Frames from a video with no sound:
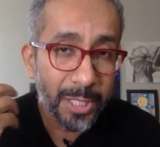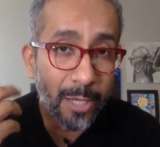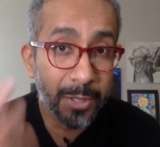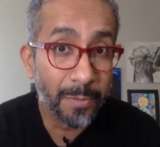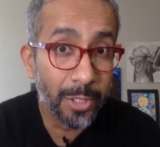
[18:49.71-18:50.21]

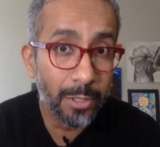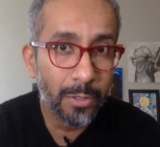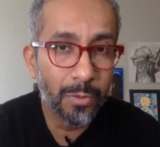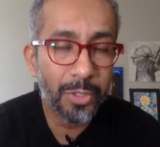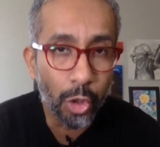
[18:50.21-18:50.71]
Now it's up to
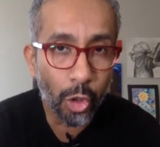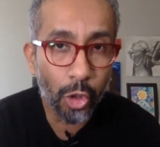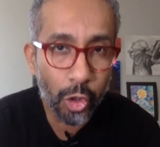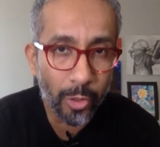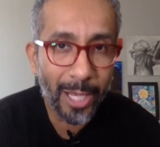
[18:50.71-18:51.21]
you to
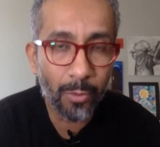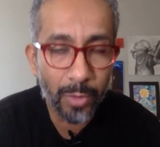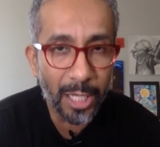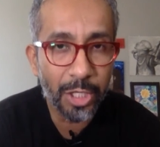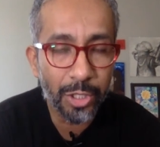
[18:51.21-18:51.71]
nurture that
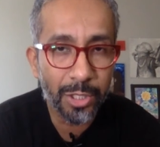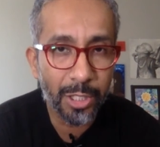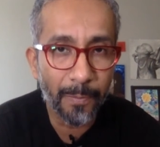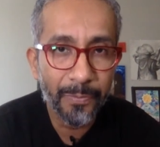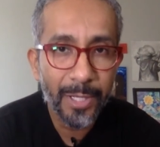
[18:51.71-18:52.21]

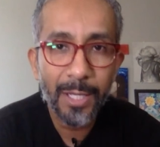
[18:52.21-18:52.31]
relationship.